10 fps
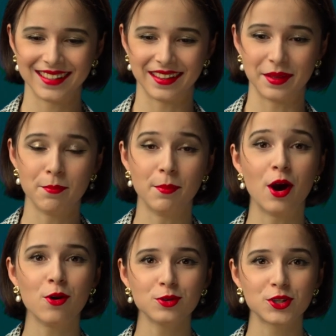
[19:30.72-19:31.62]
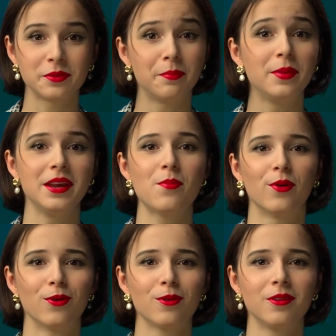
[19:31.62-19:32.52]
the most
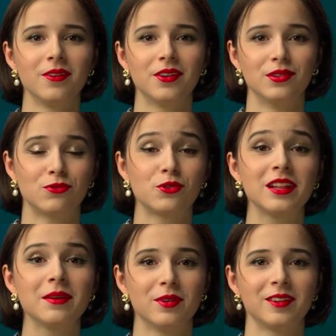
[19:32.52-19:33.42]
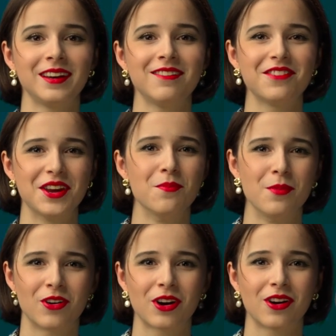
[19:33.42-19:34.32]
people really believe in
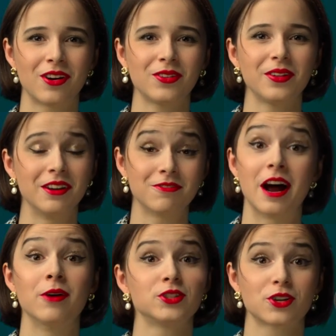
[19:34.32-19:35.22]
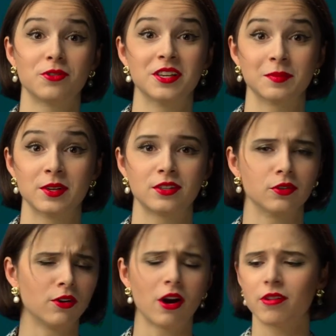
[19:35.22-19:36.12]
miracle around Christmas. So
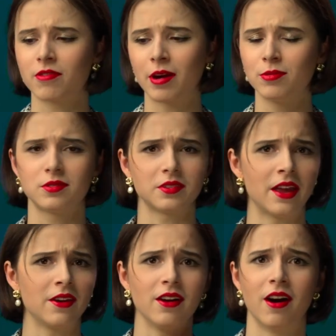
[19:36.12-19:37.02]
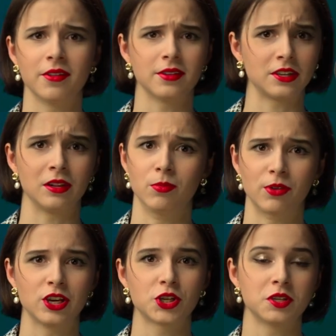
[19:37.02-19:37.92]
not around any other
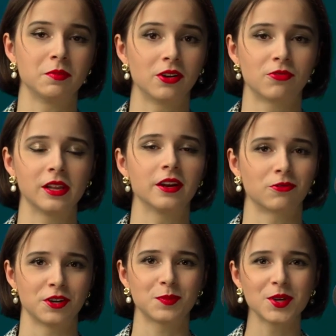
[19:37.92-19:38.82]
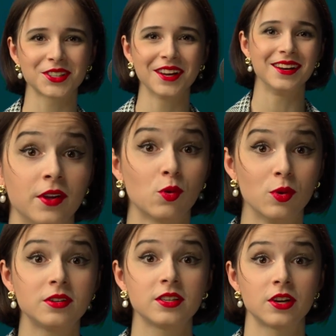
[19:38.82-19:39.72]
celebrations, but really Christmas, the
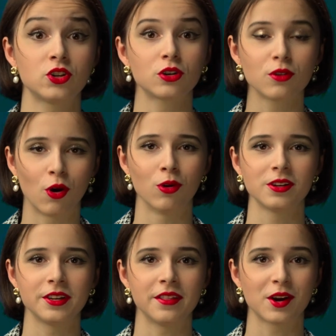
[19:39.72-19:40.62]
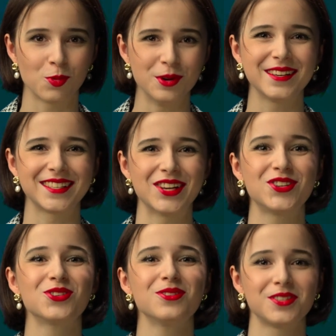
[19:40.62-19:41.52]
quintessential holiday, the
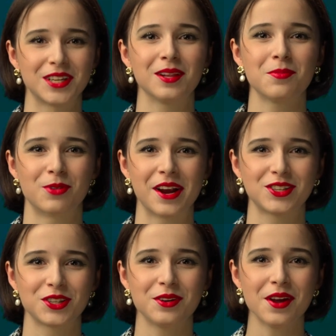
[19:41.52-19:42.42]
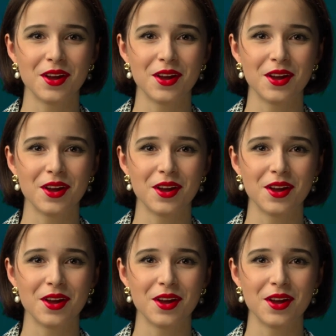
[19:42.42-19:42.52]
quintessential celebration